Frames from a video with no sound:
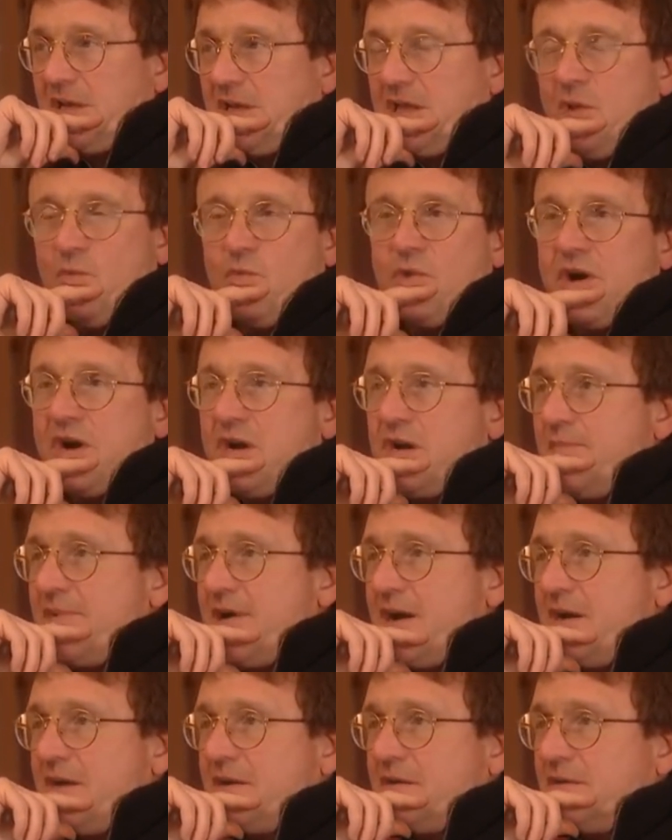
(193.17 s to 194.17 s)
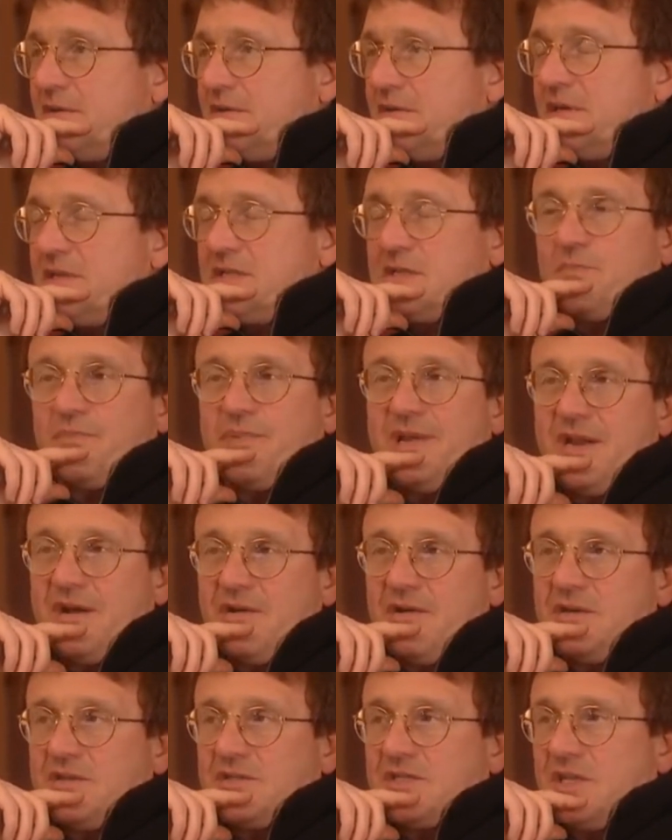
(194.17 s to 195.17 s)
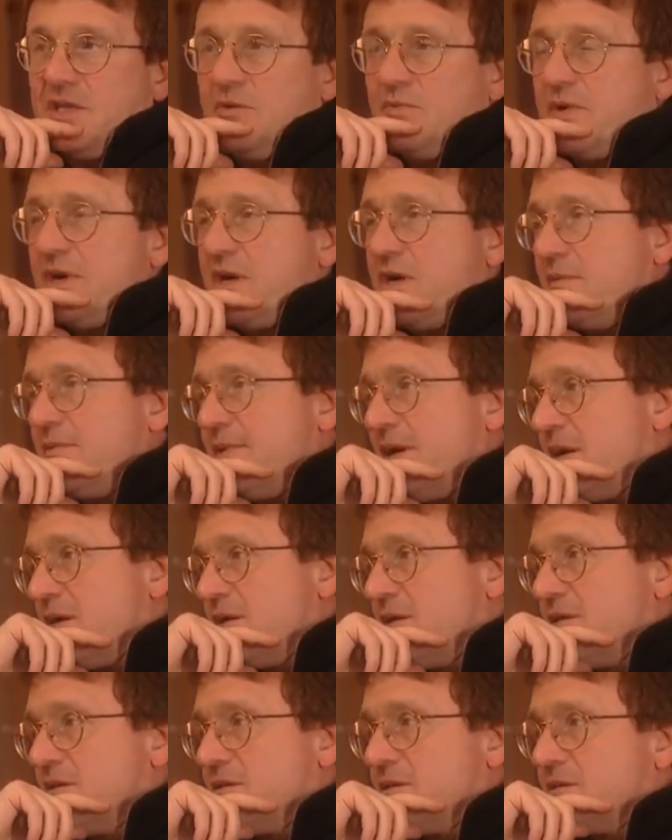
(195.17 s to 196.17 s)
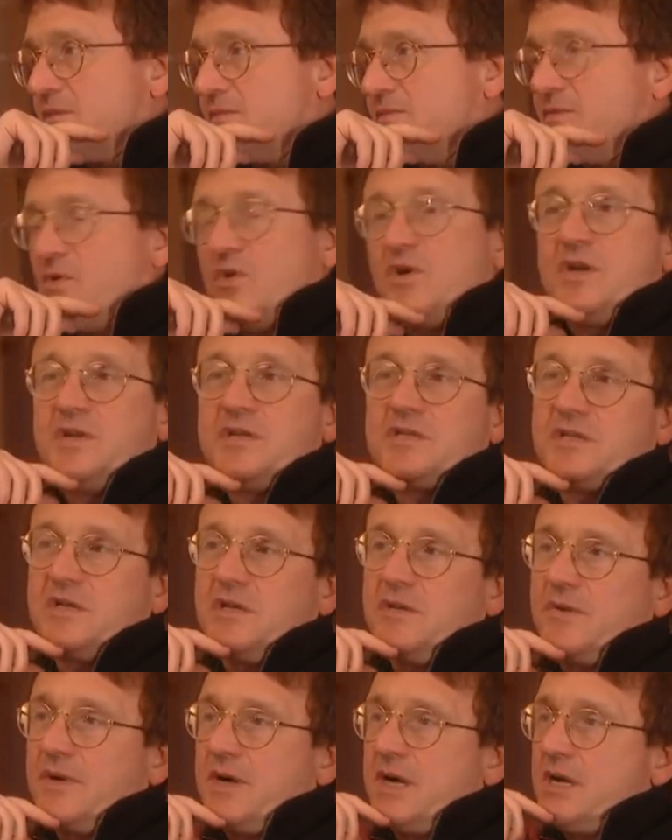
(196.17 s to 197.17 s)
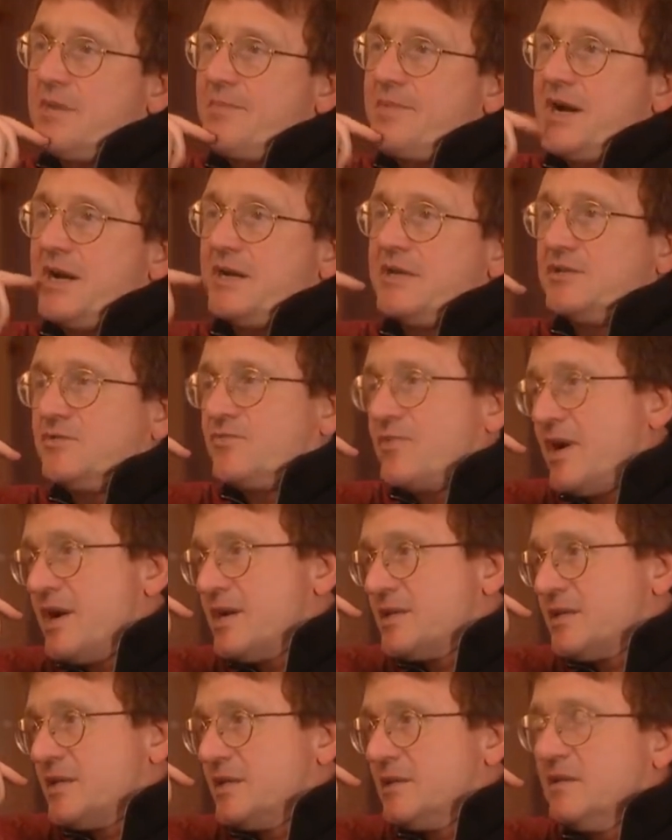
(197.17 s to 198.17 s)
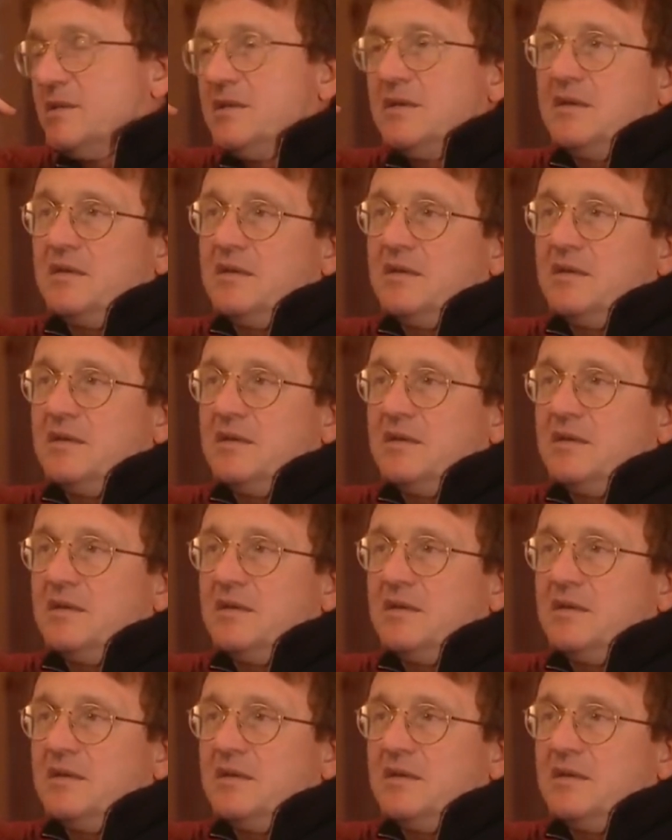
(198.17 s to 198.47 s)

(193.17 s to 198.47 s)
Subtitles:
He worried about his appearance, he worried about his voice, he worried about his writing.